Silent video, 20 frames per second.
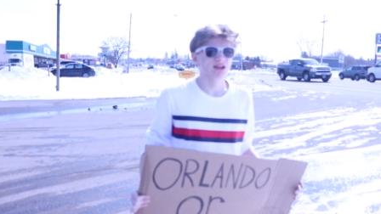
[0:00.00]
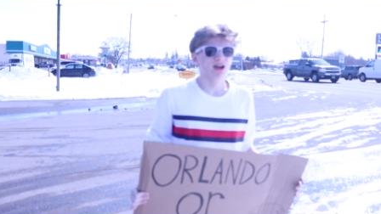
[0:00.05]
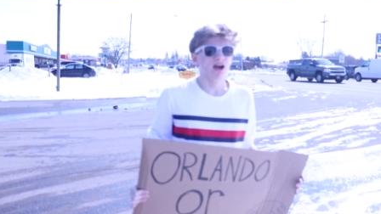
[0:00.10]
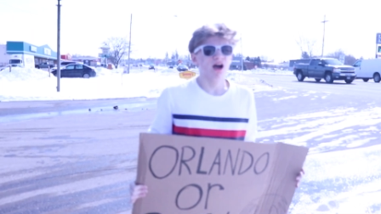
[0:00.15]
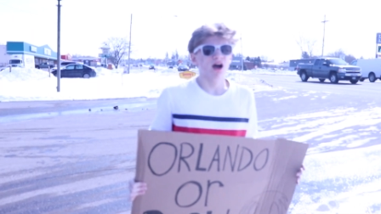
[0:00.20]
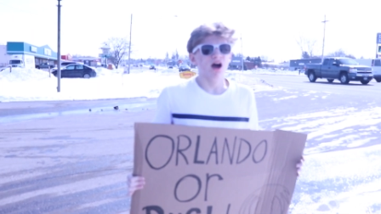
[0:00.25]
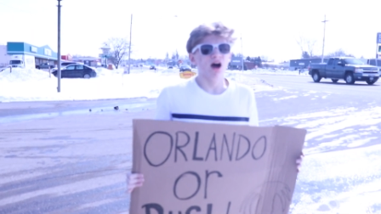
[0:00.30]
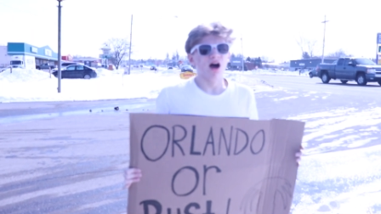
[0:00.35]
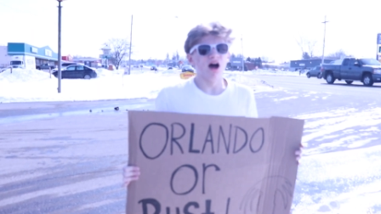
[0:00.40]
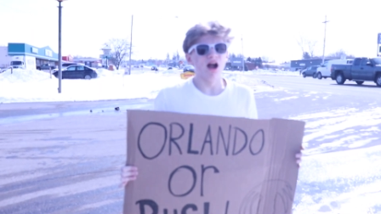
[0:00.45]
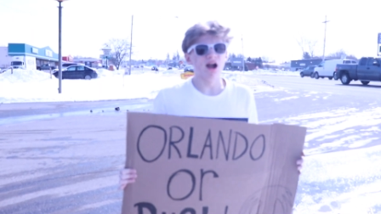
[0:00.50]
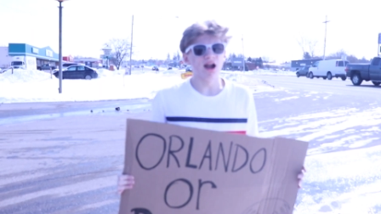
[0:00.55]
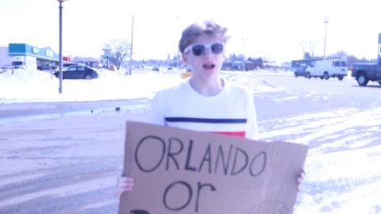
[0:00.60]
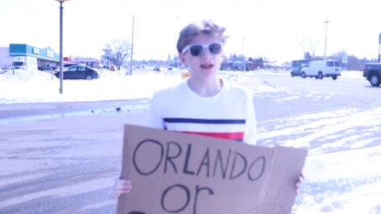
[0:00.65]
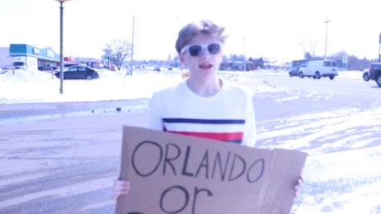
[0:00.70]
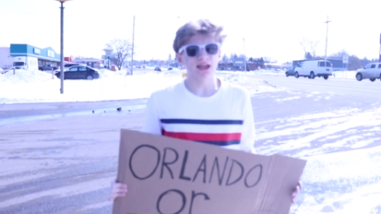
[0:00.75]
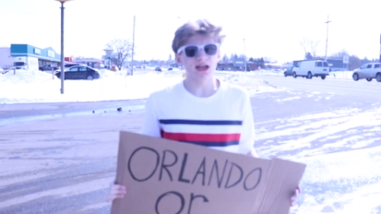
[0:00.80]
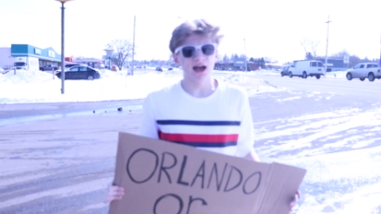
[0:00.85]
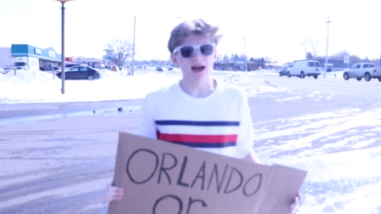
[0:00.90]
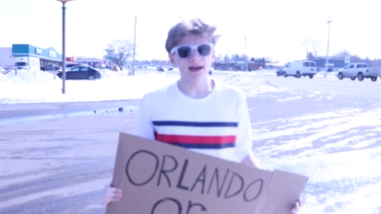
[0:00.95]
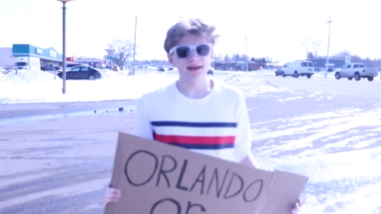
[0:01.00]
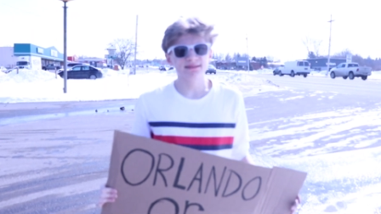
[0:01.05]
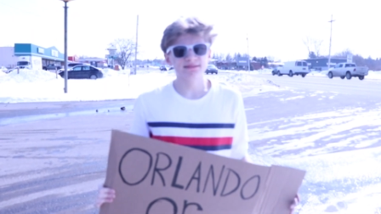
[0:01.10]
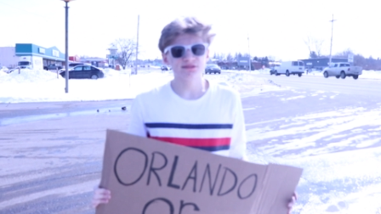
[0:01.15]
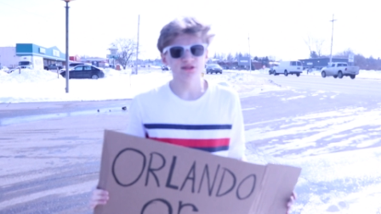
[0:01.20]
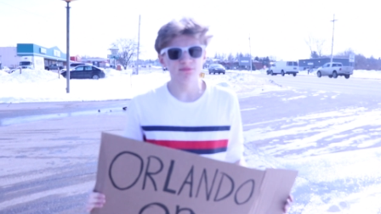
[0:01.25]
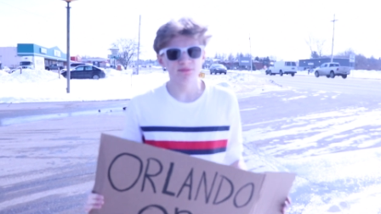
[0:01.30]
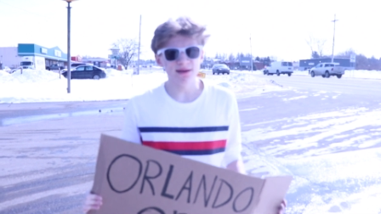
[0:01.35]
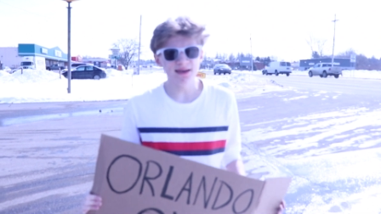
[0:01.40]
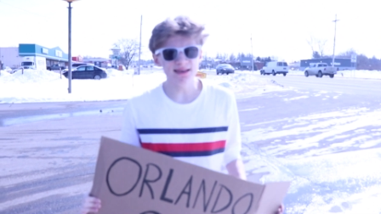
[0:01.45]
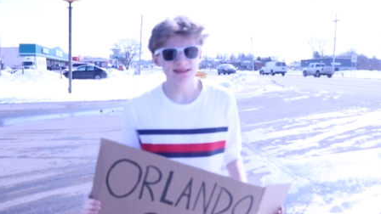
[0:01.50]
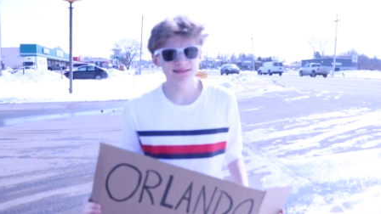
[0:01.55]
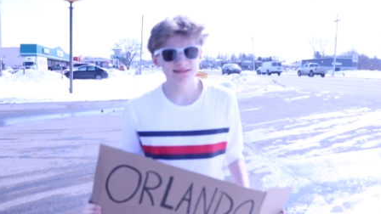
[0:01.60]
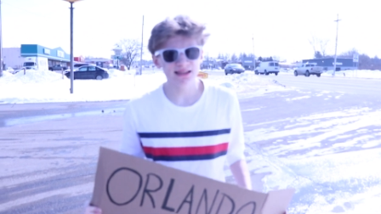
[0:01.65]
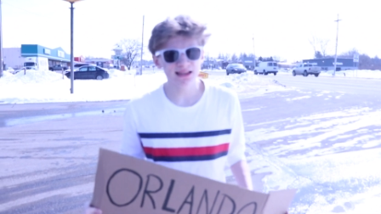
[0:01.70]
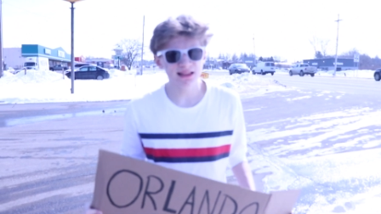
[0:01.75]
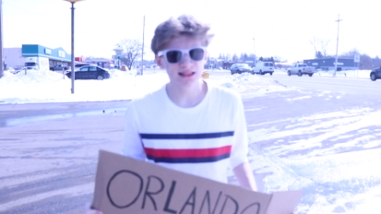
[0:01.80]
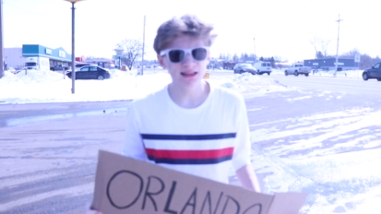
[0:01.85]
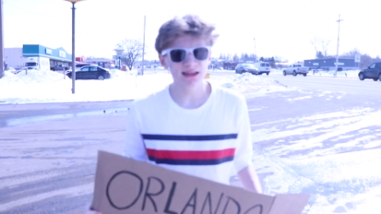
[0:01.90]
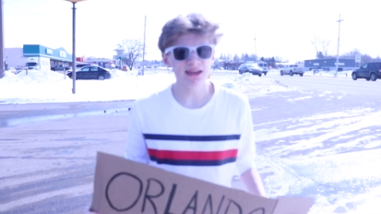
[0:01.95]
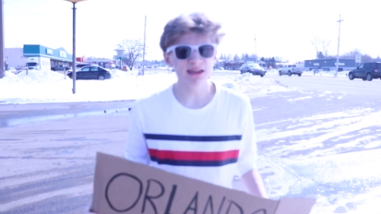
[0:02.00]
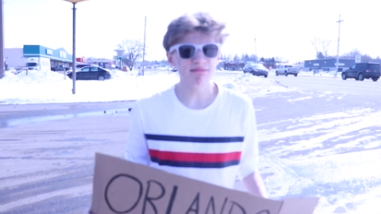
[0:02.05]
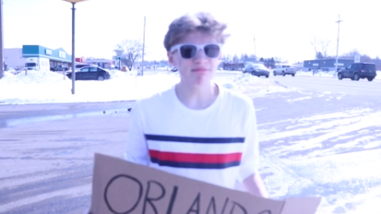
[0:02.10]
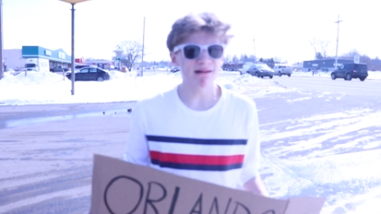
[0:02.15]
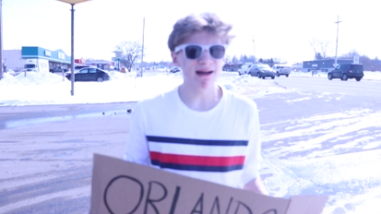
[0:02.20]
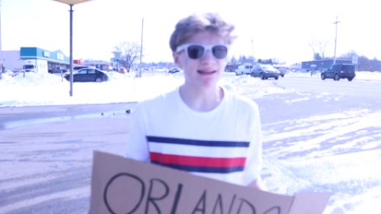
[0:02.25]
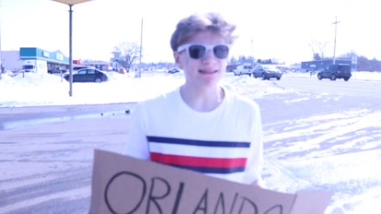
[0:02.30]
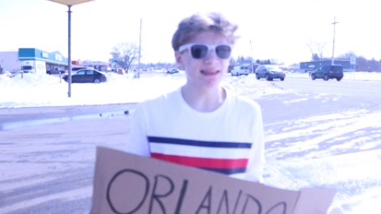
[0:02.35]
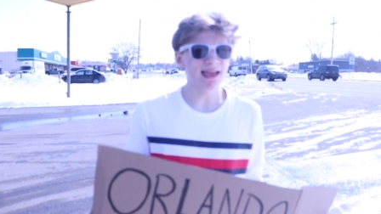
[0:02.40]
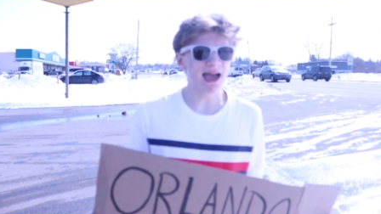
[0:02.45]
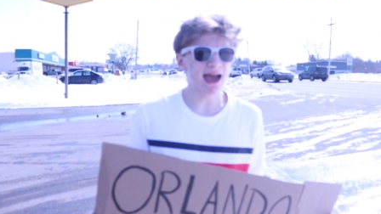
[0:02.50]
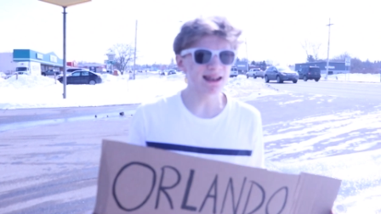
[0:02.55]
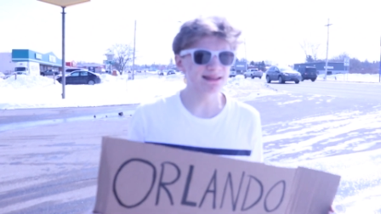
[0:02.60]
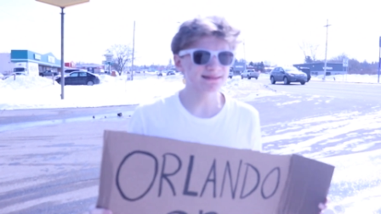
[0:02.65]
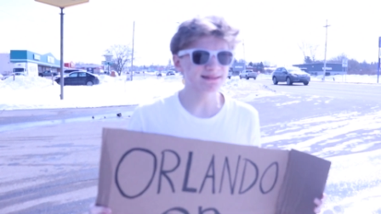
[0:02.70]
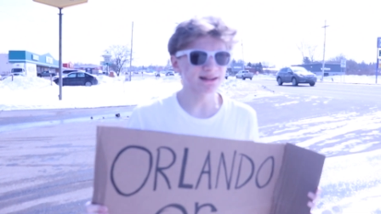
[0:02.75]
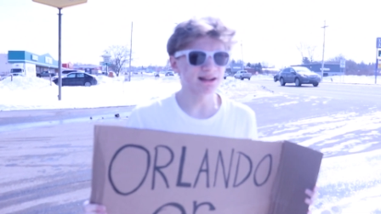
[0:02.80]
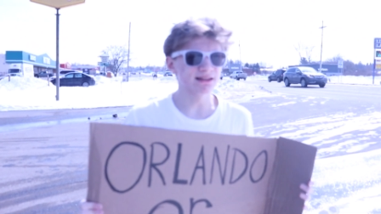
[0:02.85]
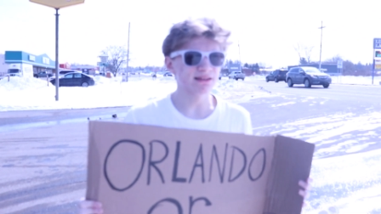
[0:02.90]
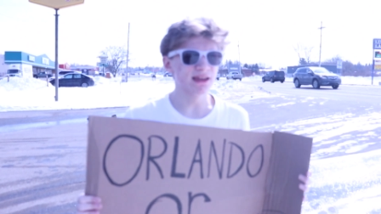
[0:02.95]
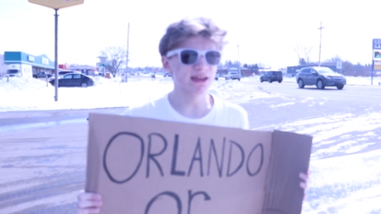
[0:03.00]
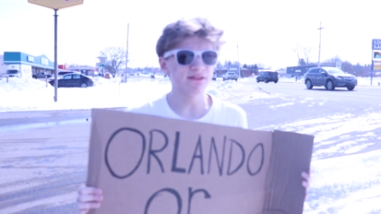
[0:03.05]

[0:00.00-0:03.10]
All right, guys, so basically my dad is gonna